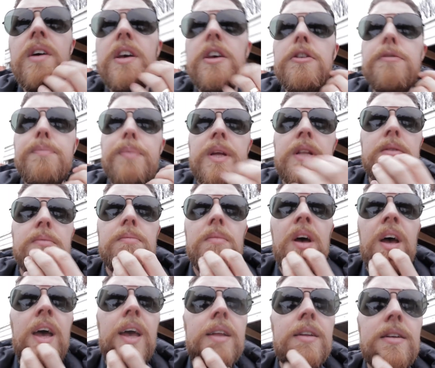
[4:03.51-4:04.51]
He's been
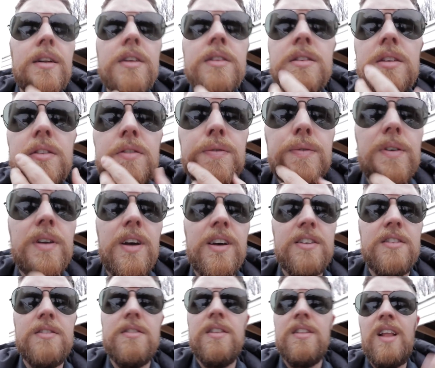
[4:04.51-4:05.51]
handling this for
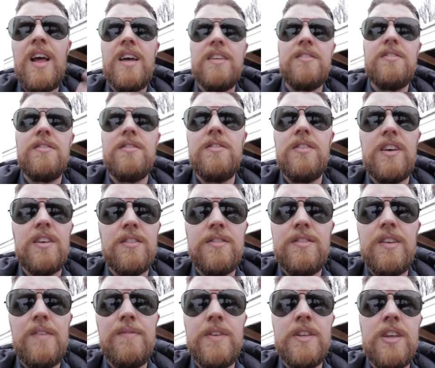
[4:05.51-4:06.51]
like the last
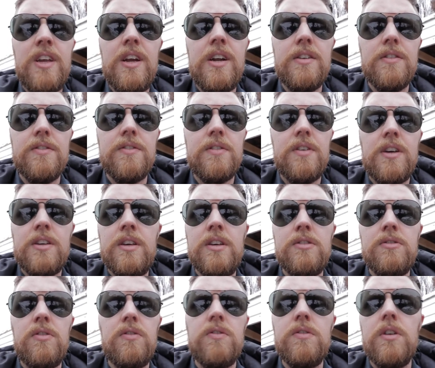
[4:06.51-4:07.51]
6-7 years. I
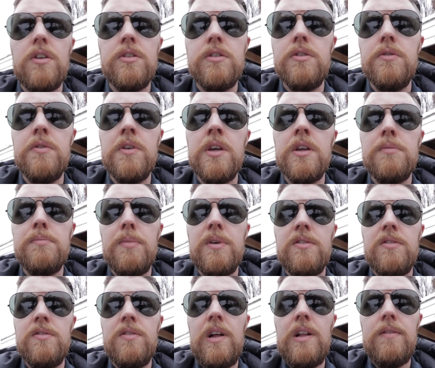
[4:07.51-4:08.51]
can't just start doing it
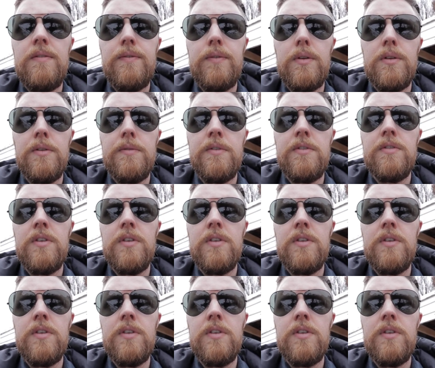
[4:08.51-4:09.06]
myself all of a